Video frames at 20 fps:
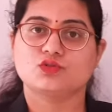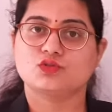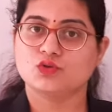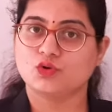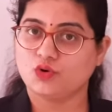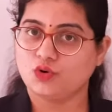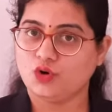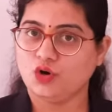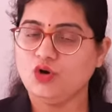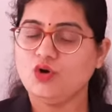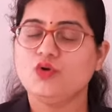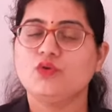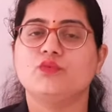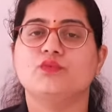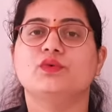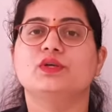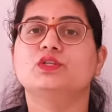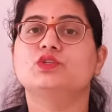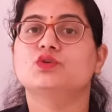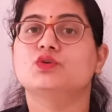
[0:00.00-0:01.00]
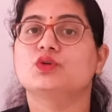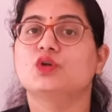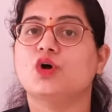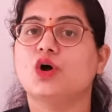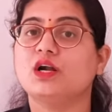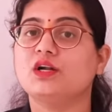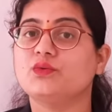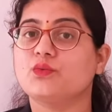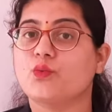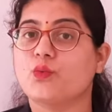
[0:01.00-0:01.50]
So, we should
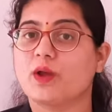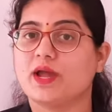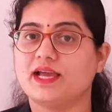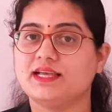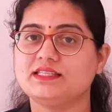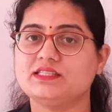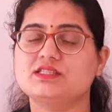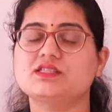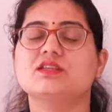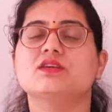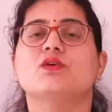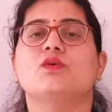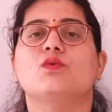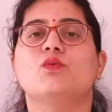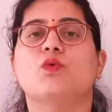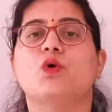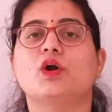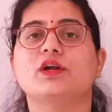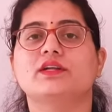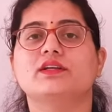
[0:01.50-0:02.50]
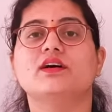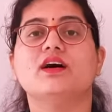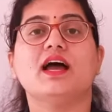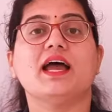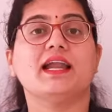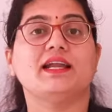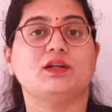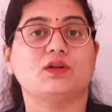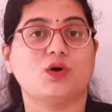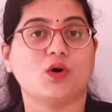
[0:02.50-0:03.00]
not waste water
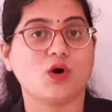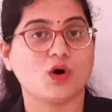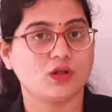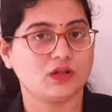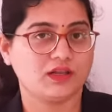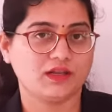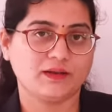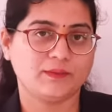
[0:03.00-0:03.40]
at all.